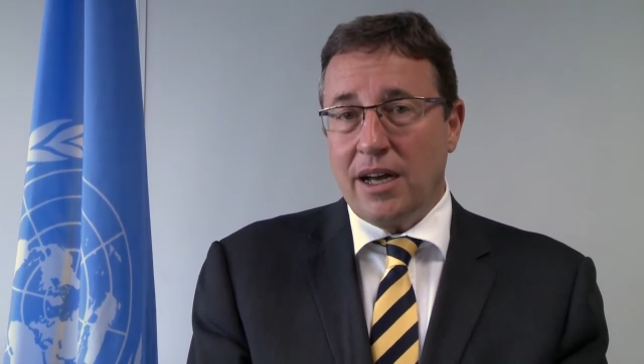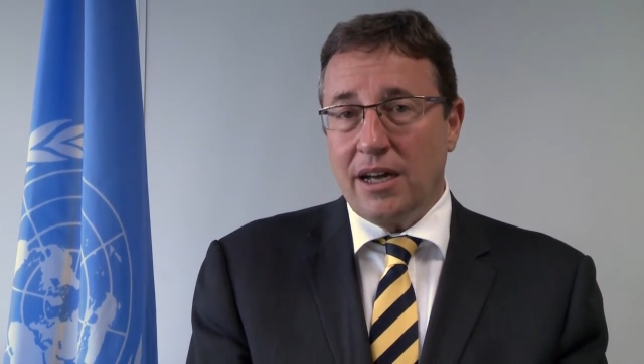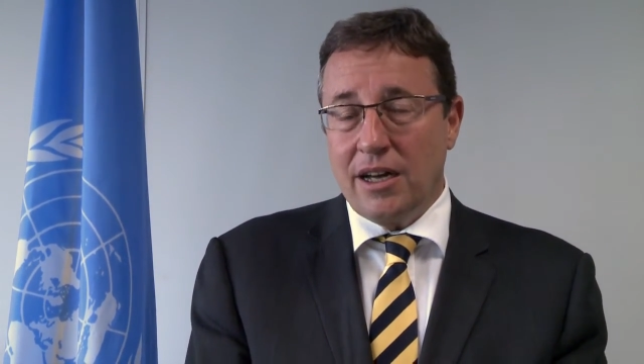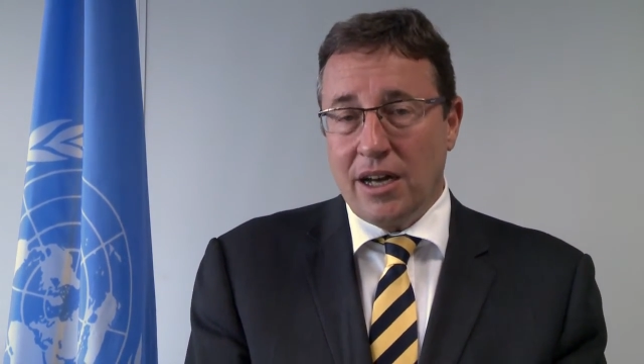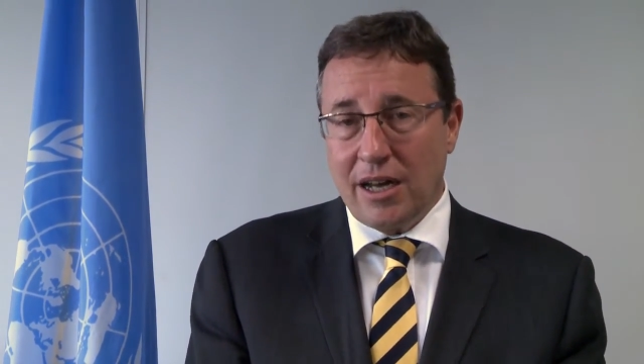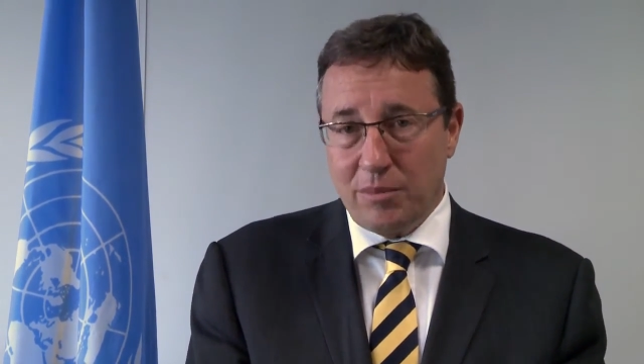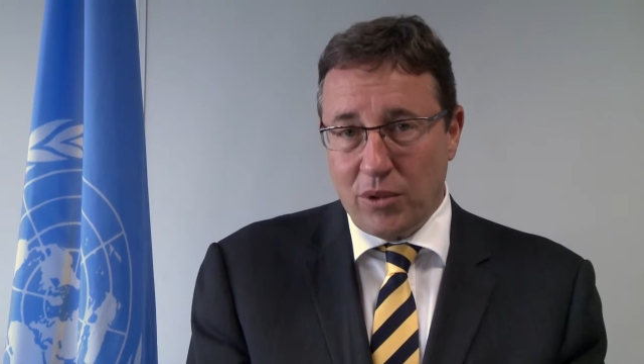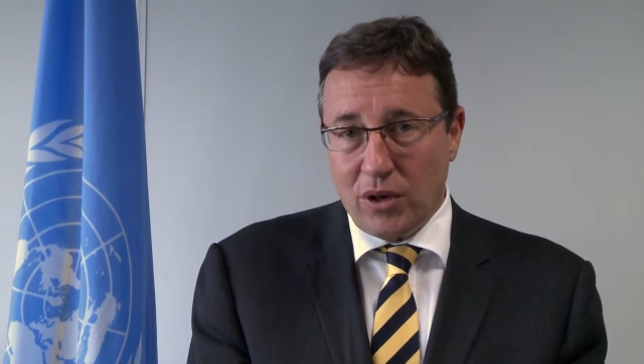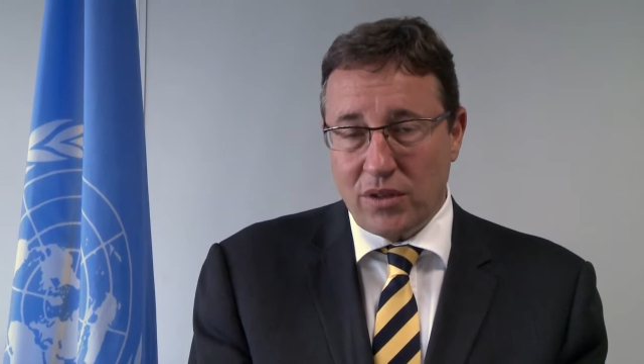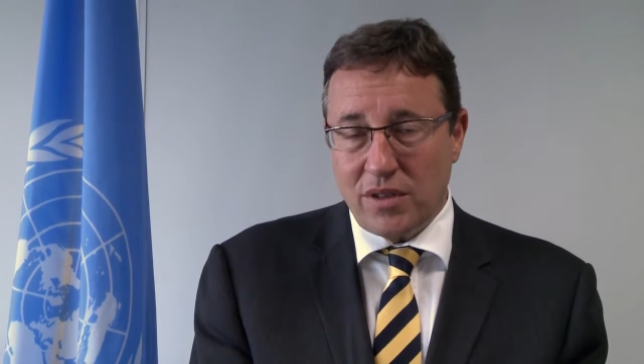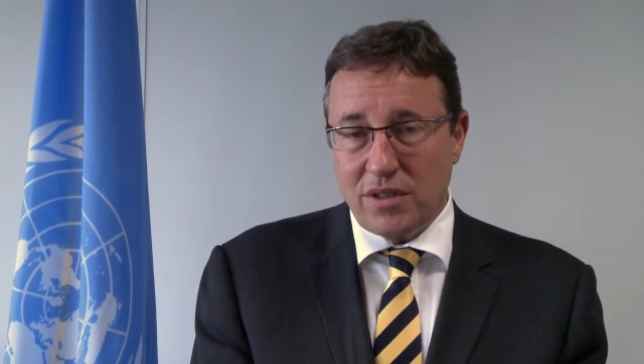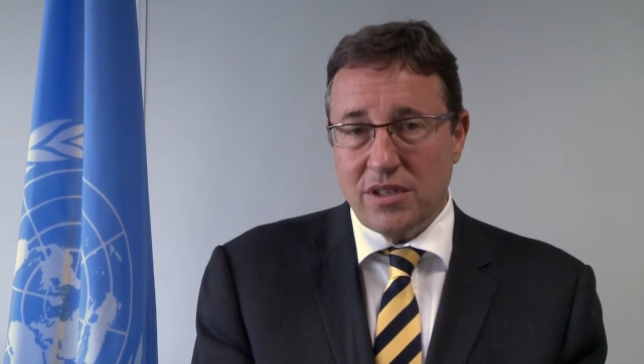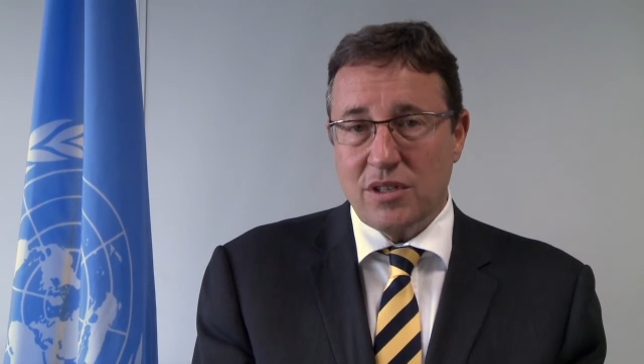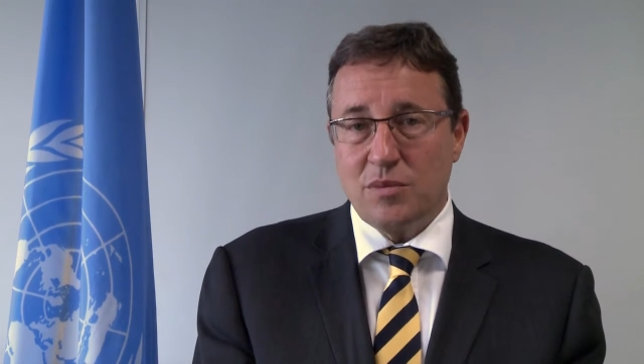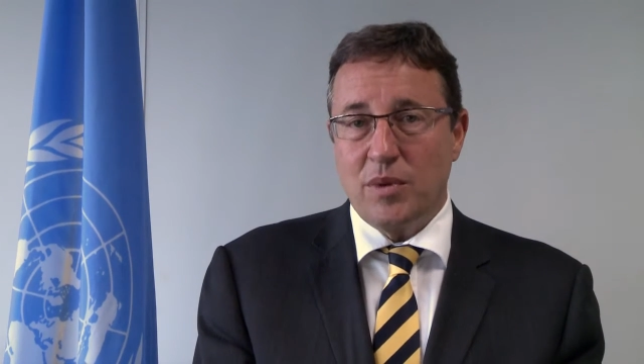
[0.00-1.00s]
a
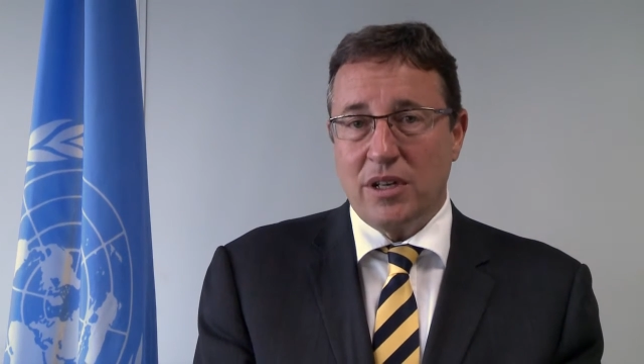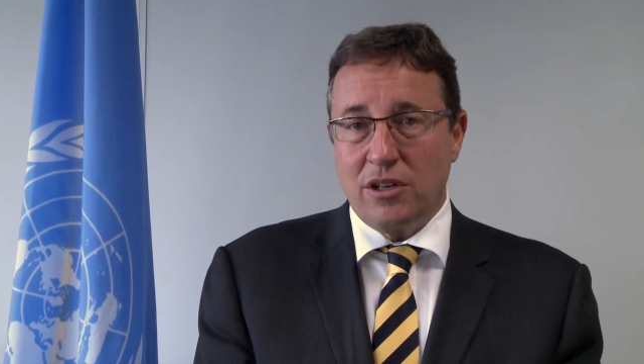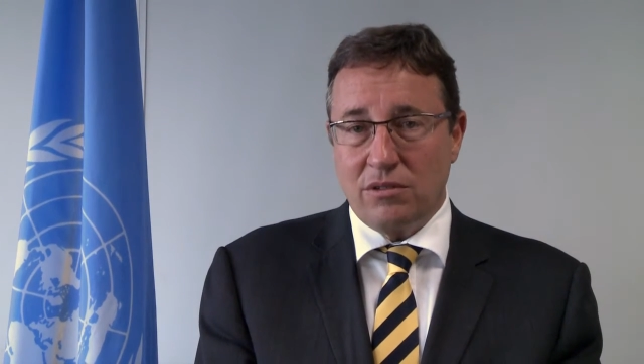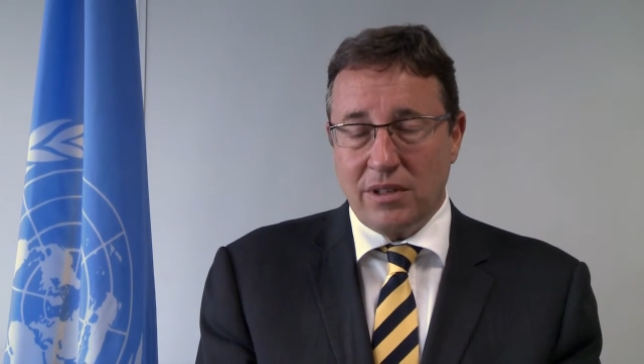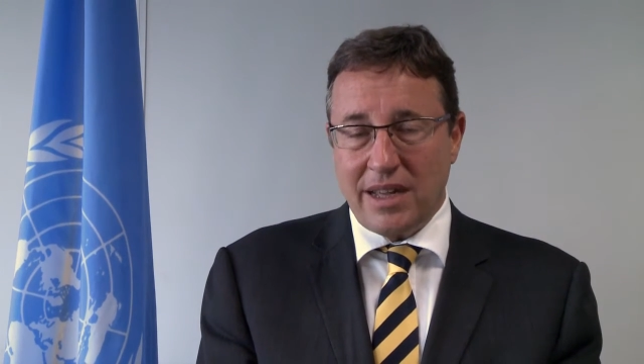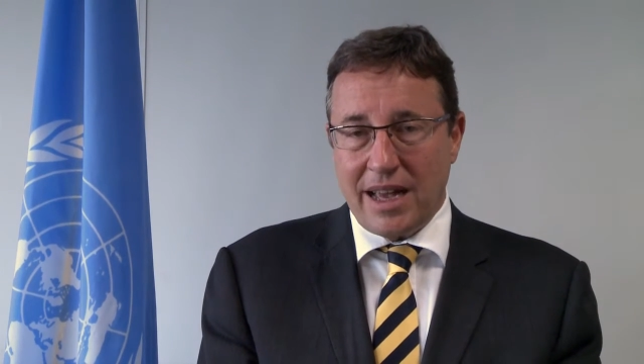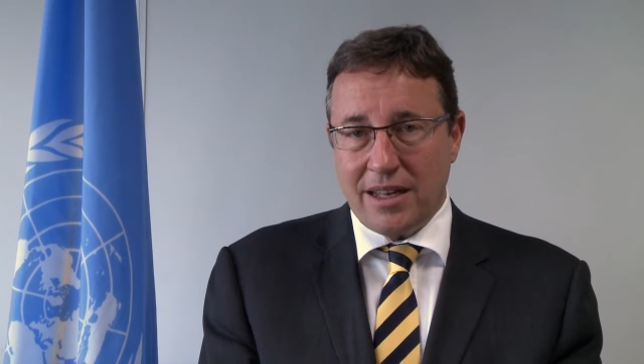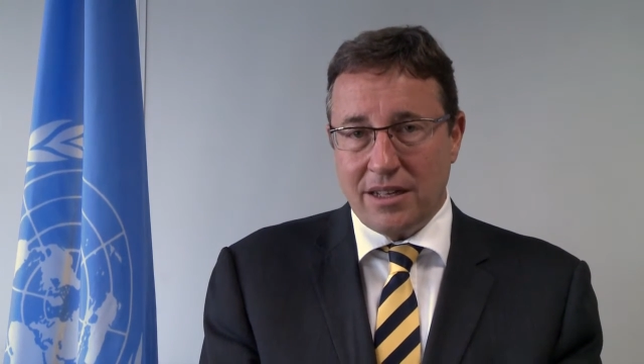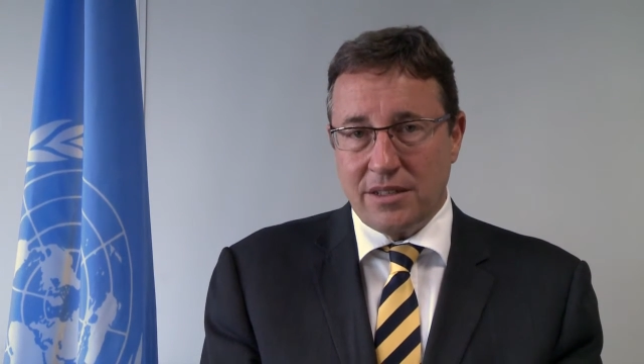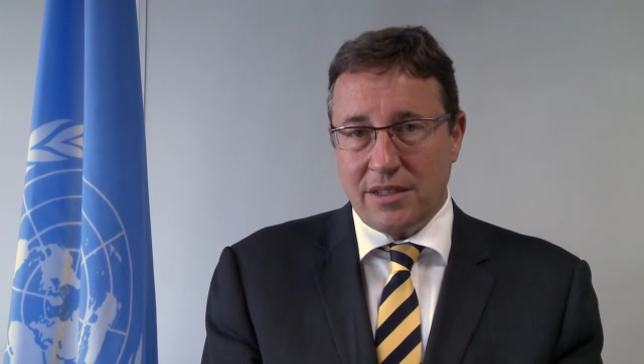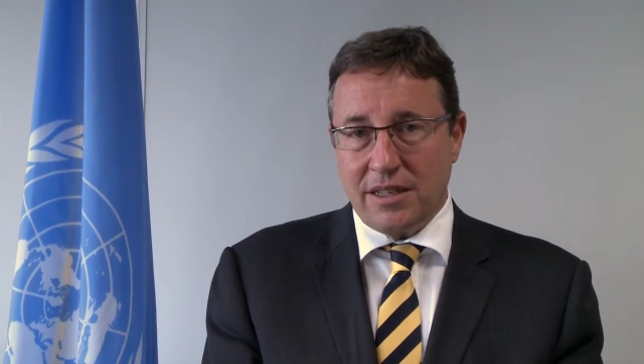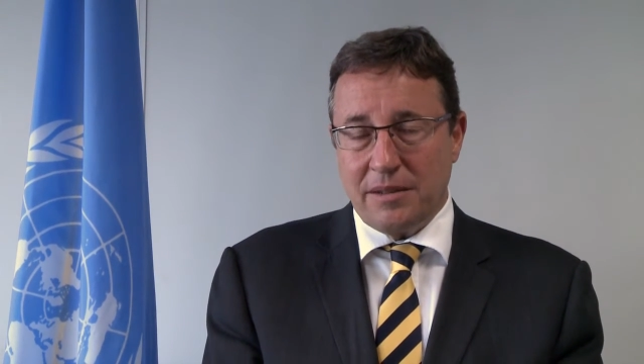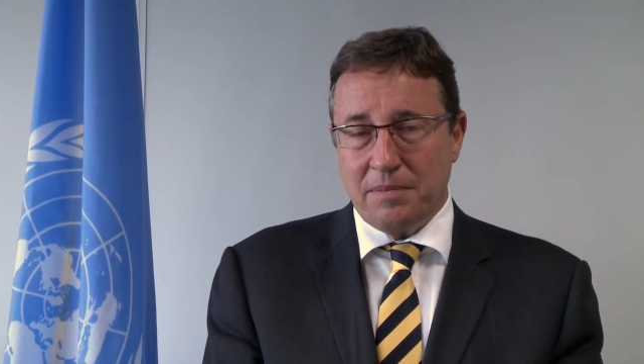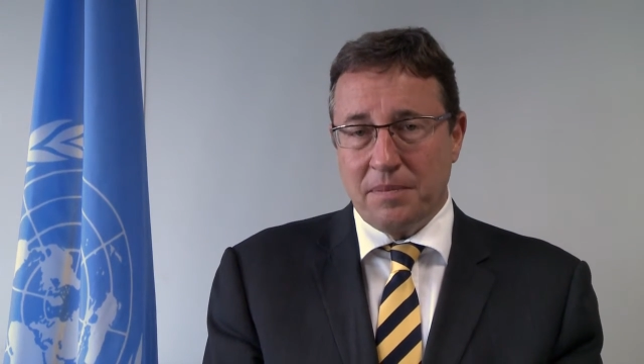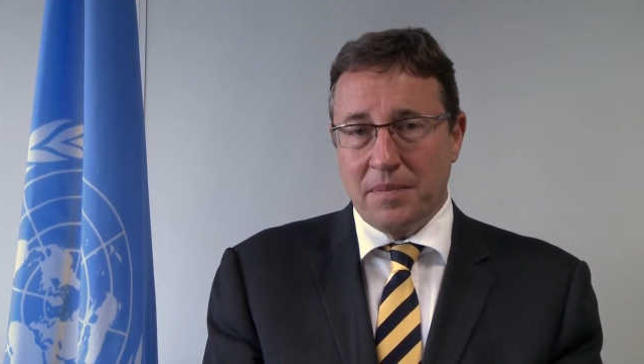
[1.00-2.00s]
hypothesis but a
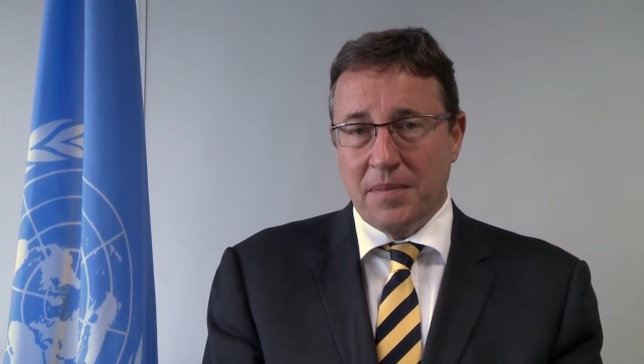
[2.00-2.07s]
reality.